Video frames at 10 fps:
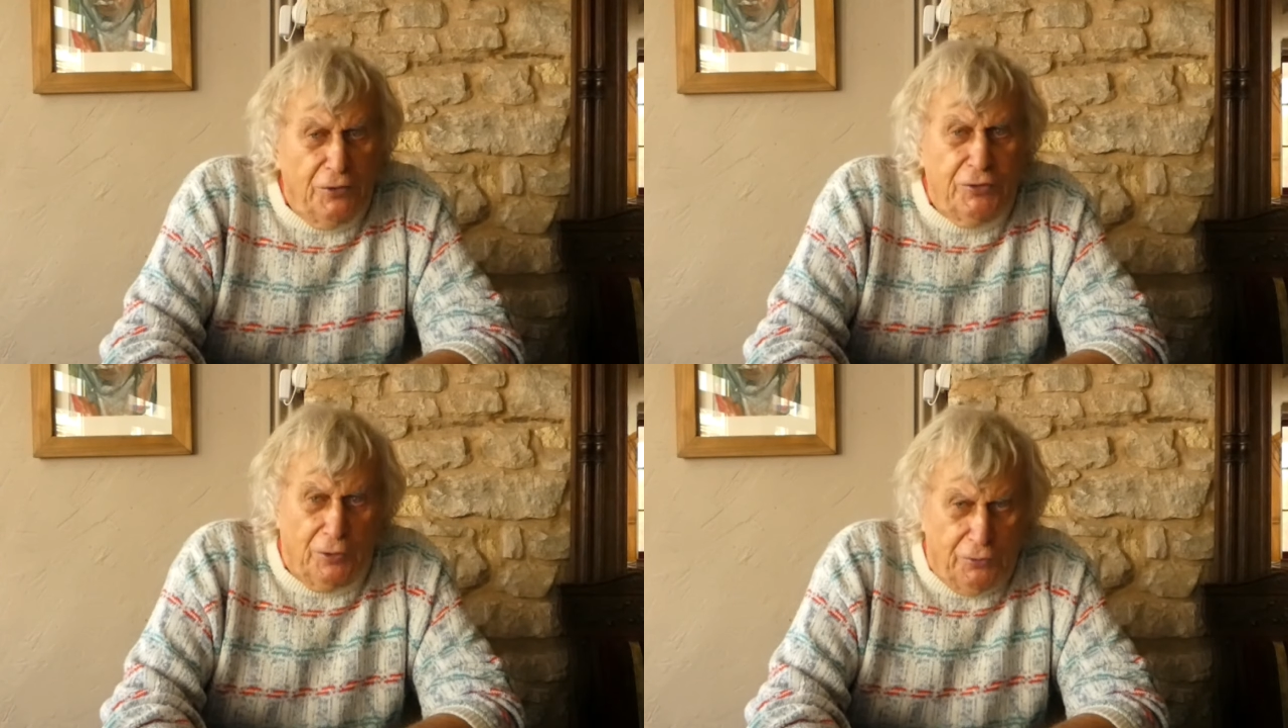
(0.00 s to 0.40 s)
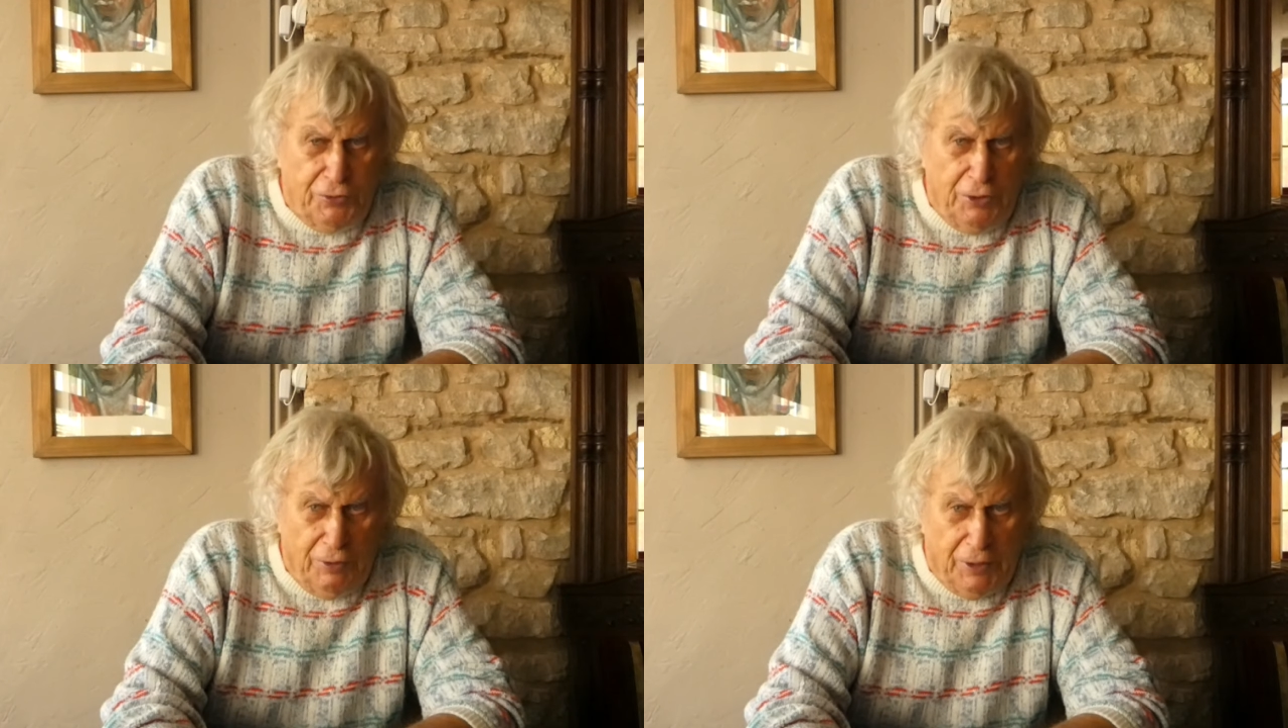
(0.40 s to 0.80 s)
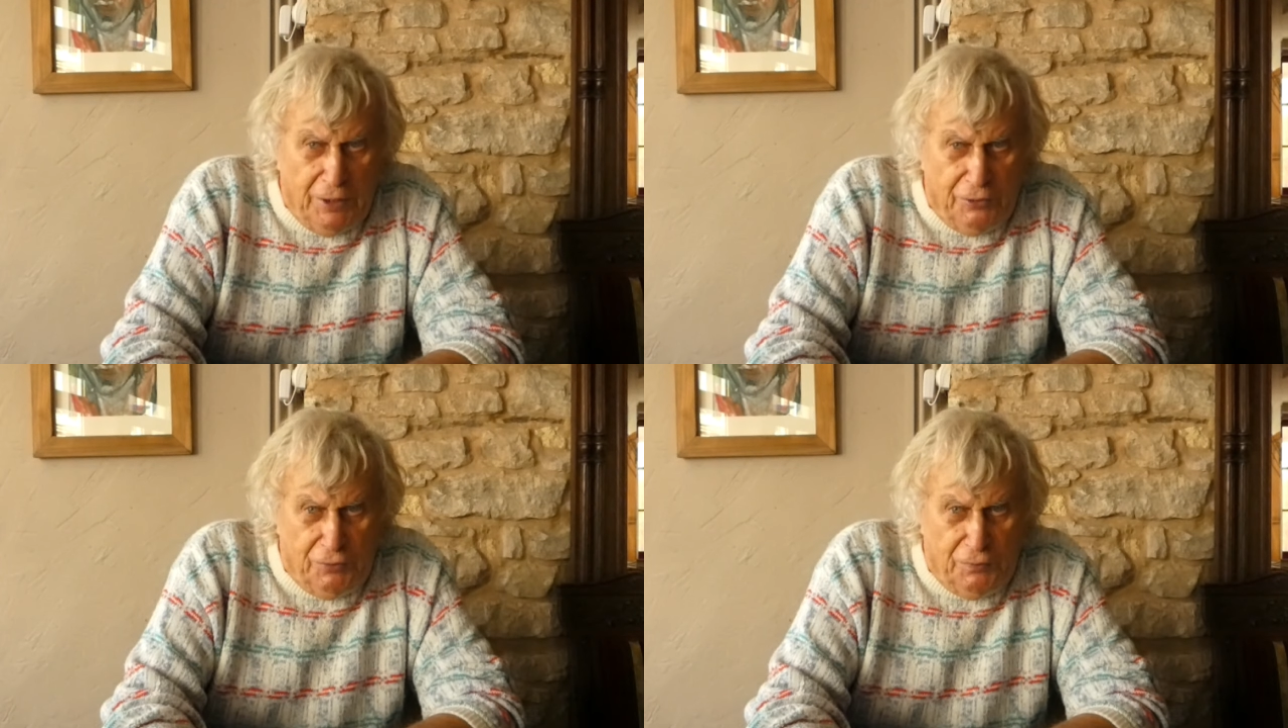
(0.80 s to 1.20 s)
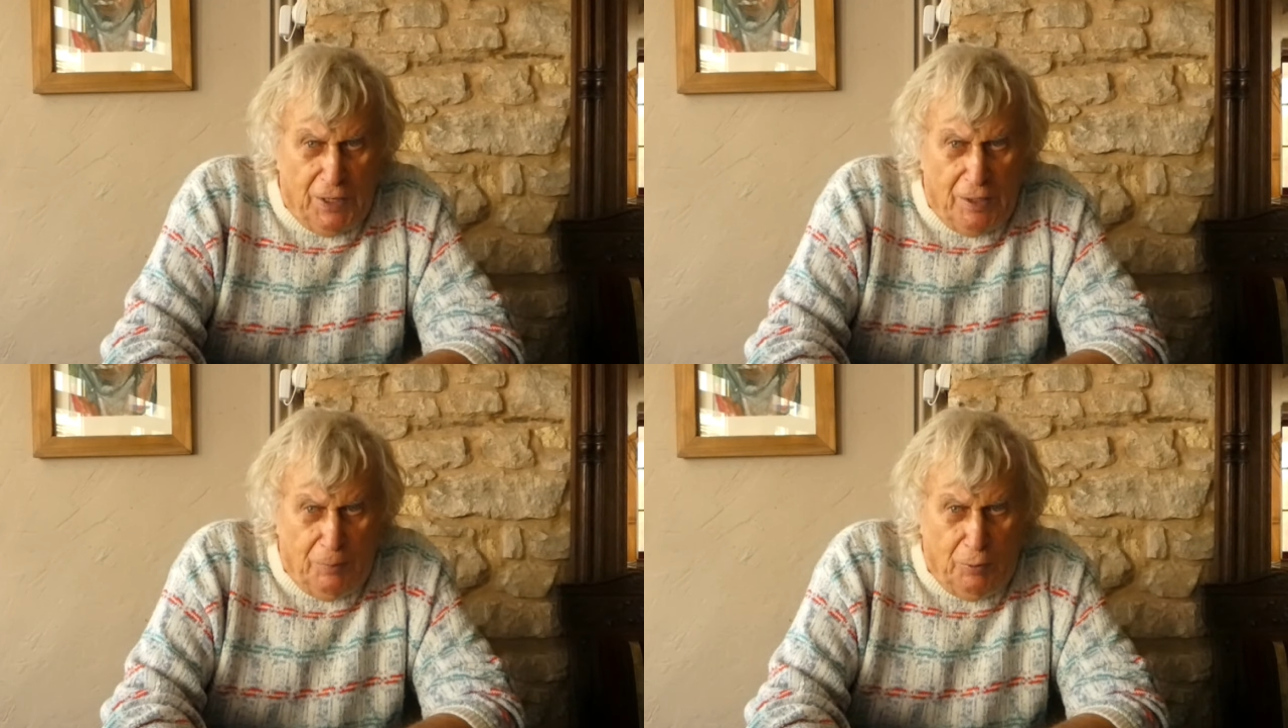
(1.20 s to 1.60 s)
self-steering gears
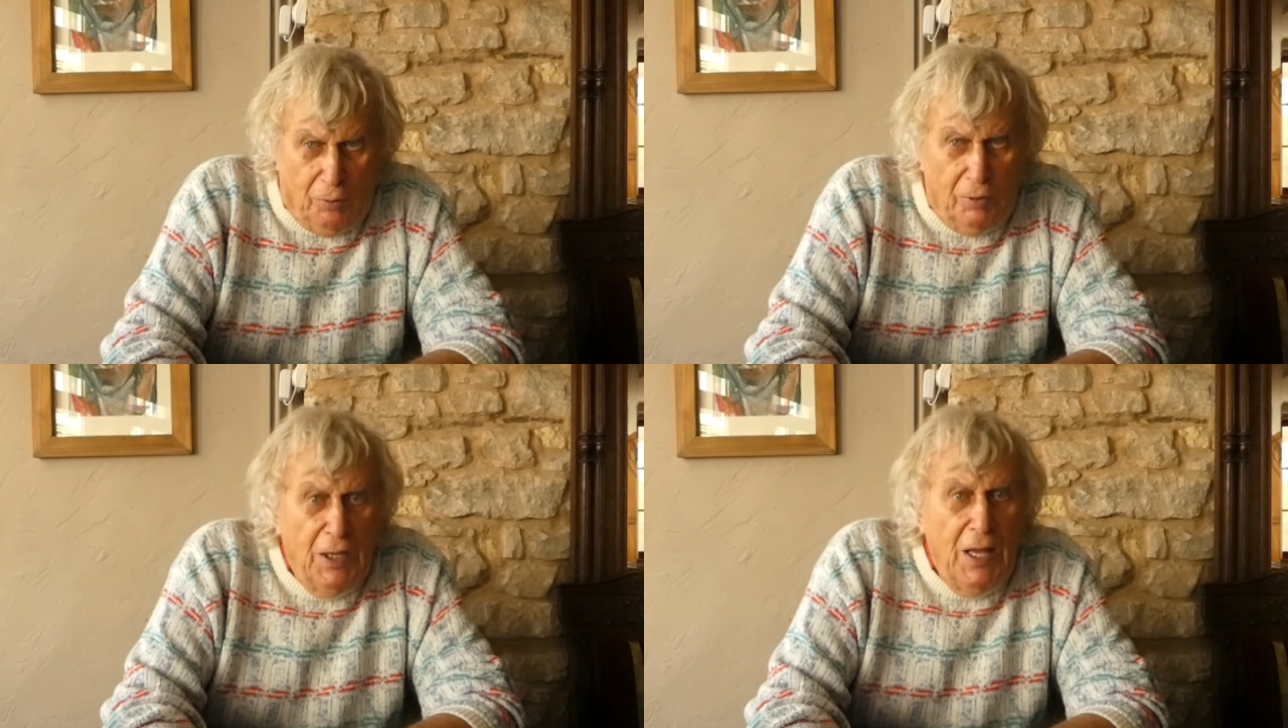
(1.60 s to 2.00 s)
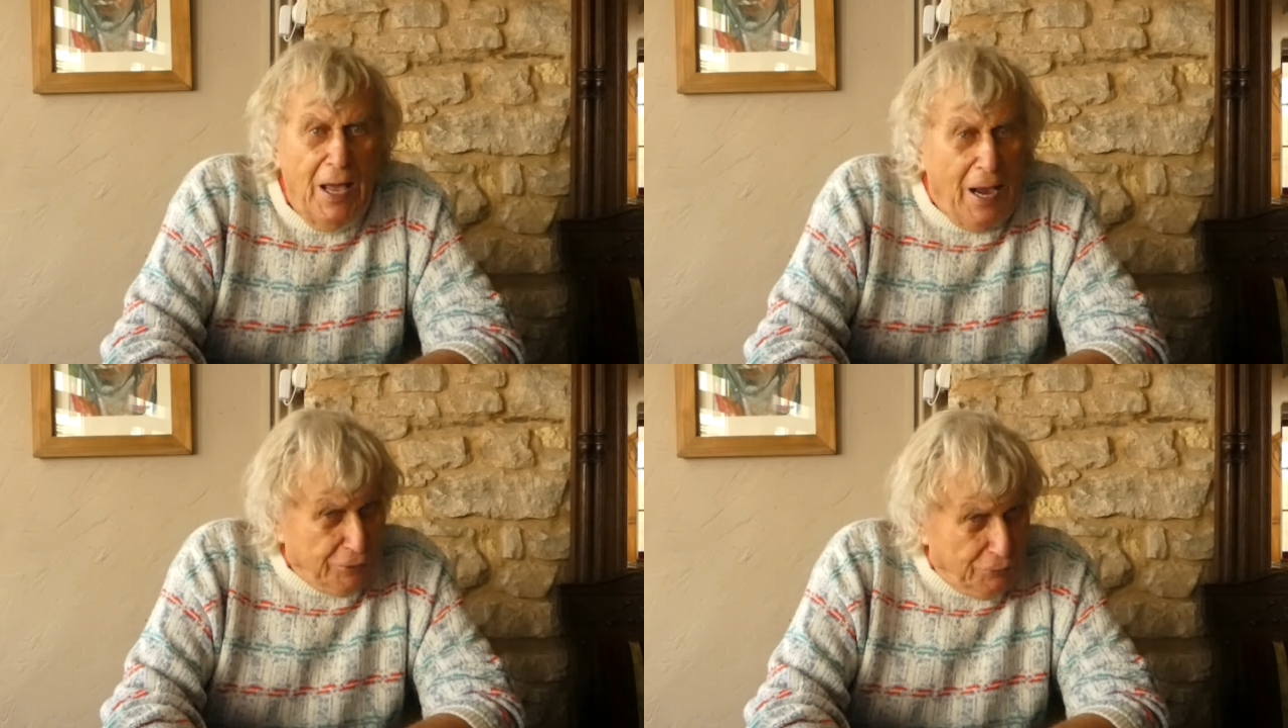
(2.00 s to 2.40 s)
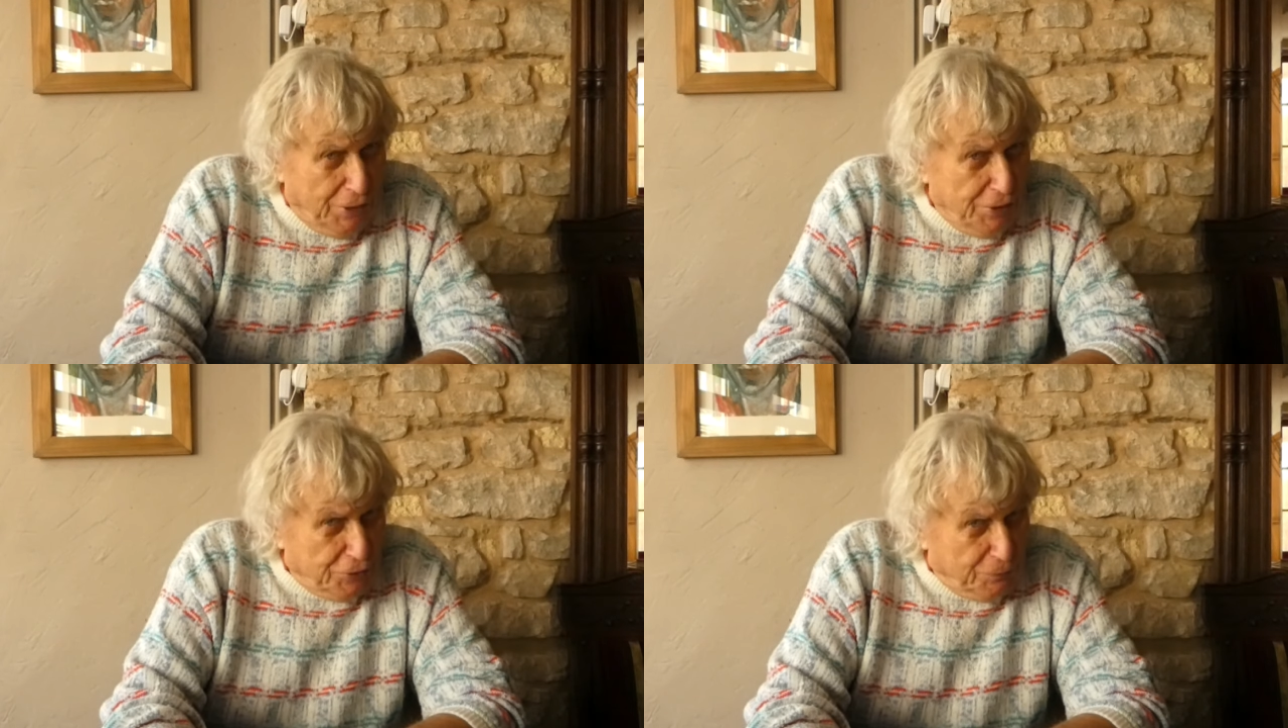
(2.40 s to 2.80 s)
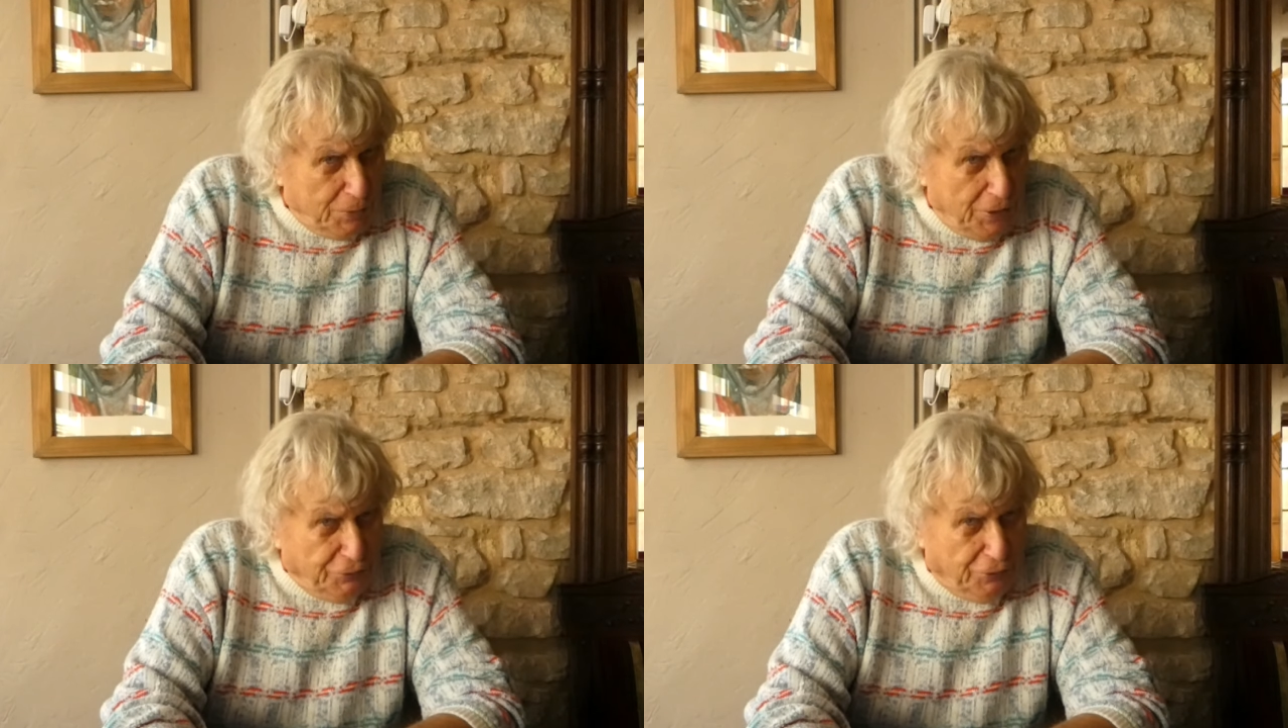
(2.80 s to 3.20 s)
available at a range of
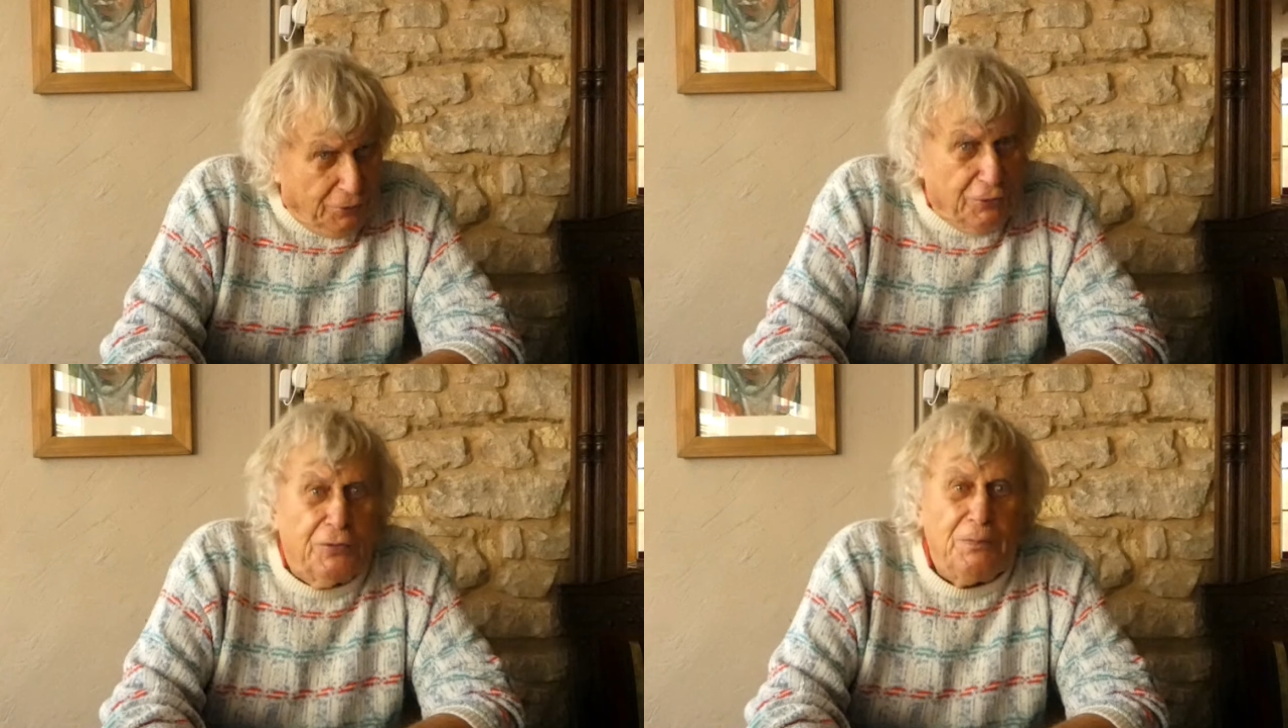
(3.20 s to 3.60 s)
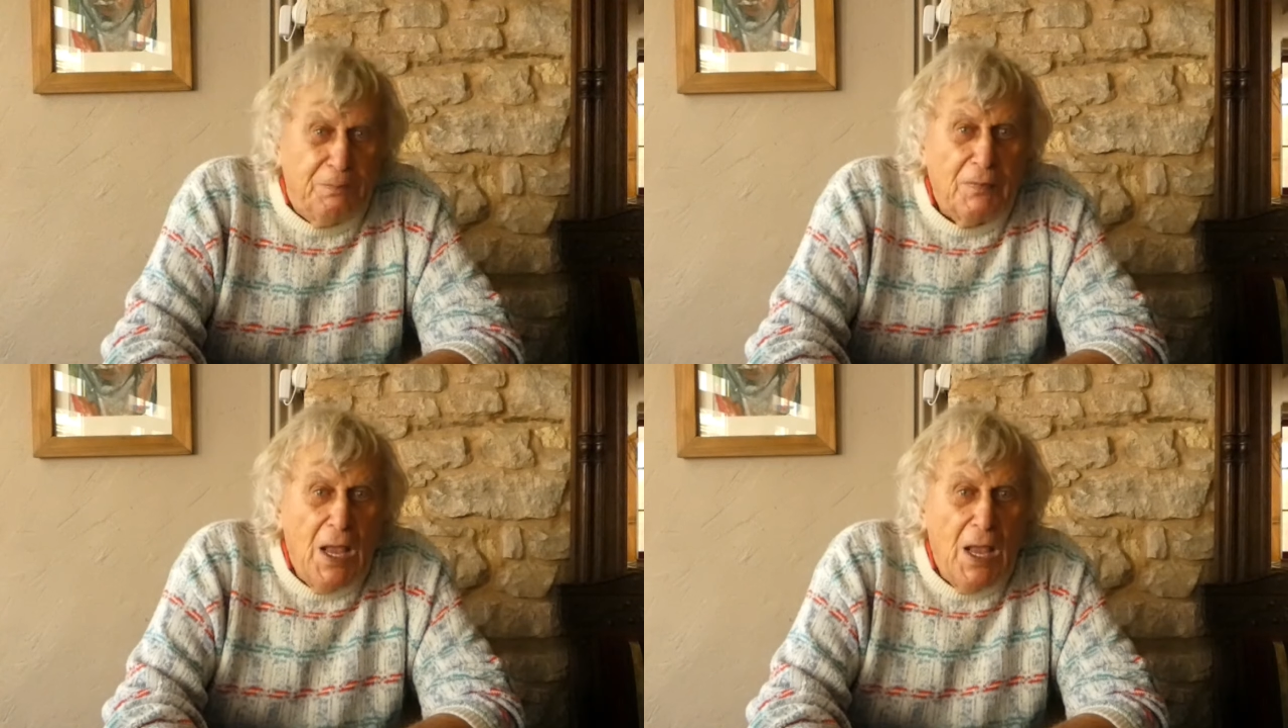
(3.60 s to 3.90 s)
prices.